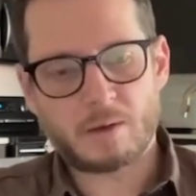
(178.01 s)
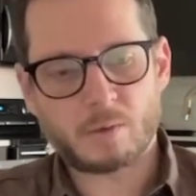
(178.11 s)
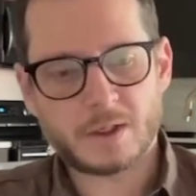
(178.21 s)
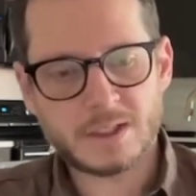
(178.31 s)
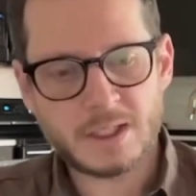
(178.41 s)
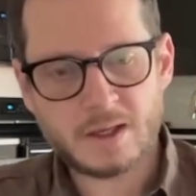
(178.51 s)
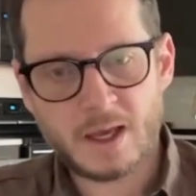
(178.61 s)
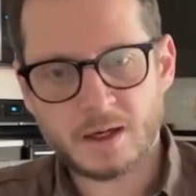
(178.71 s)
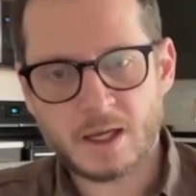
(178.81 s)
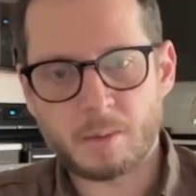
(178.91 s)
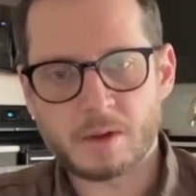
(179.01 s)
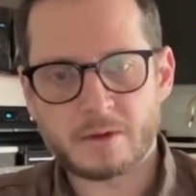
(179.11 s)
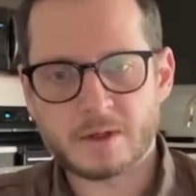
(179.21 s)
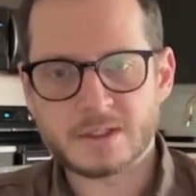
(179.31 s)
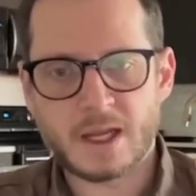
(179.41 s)
And we're going to see that in a couple
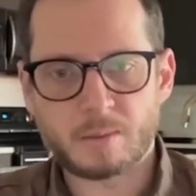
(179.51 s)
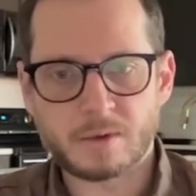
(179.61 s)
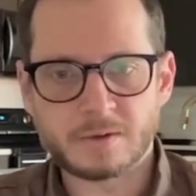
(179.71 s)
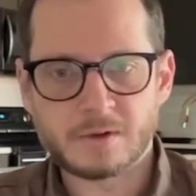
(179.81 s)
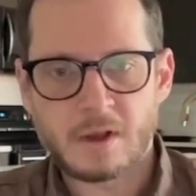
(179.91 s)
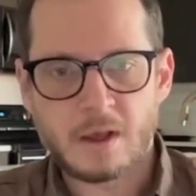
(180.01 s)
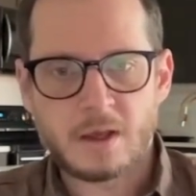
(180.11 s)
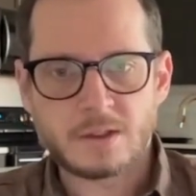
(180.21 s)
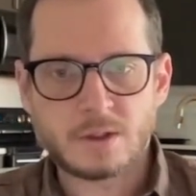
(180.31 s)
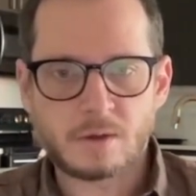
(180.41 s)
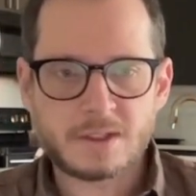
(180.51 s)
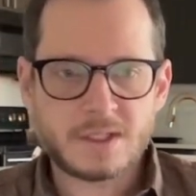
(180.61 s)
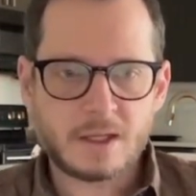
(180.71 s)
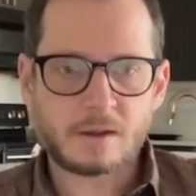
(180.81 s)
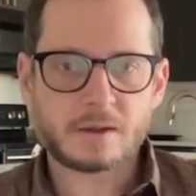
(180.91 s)
other examples. So let's
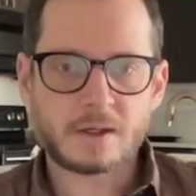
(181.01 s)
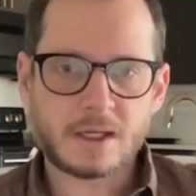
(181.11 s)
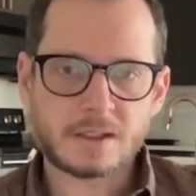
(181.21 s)
take a look at the next